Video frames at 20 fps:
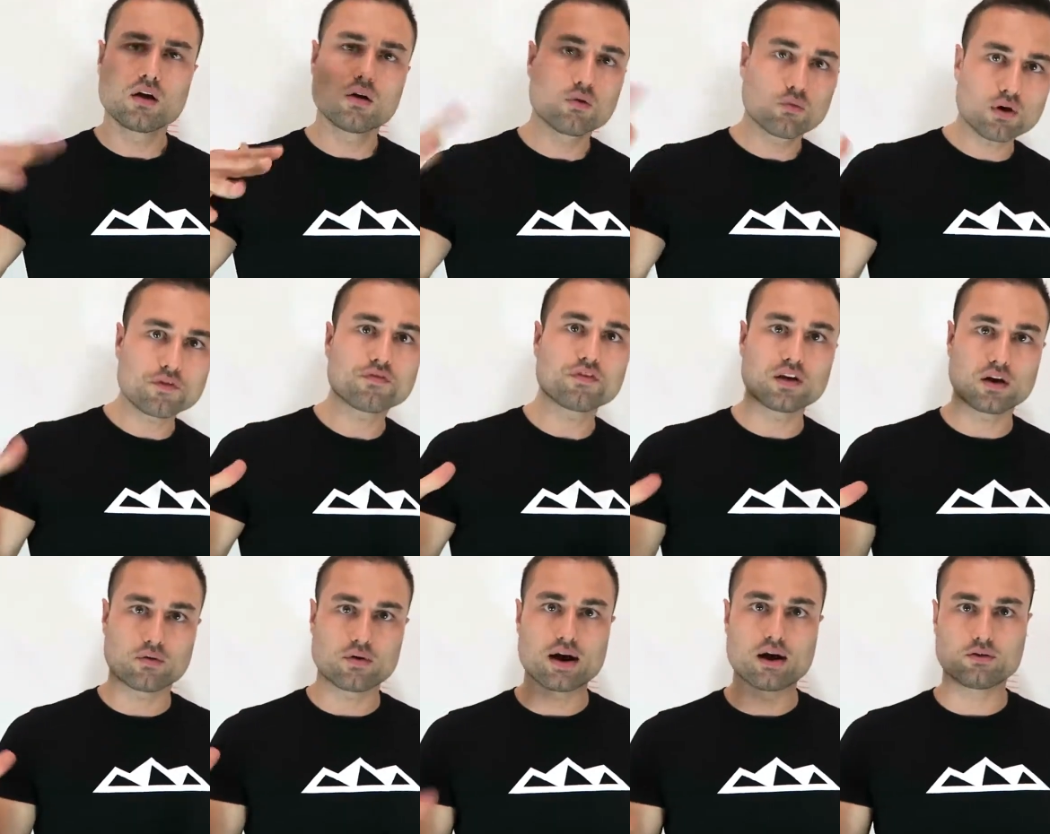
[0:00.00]
or
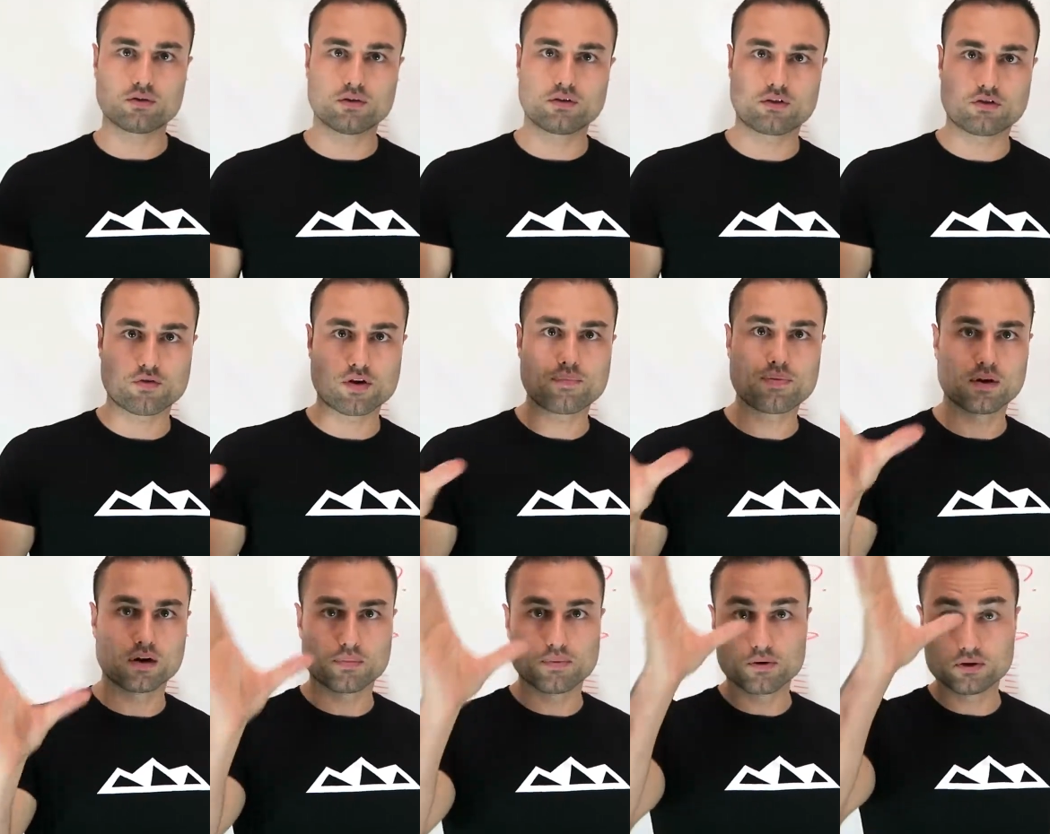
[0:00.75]
roughly around the
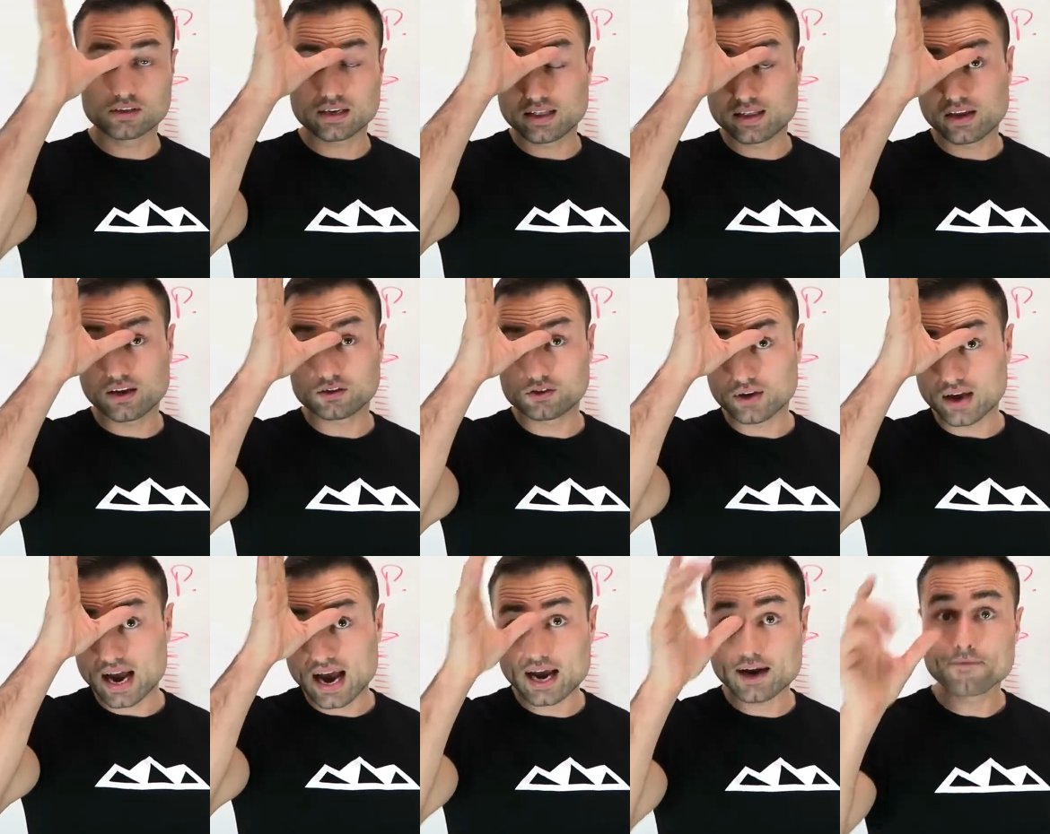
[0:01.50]
three pillar post
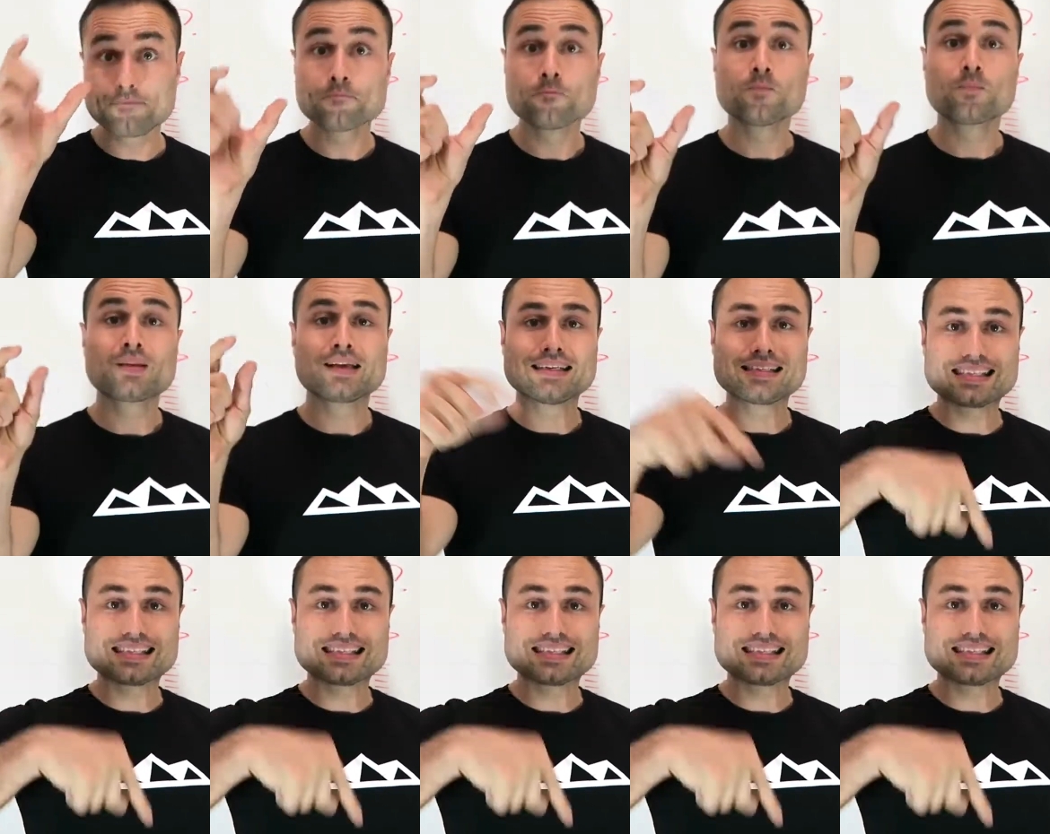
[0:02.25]
ideas you had.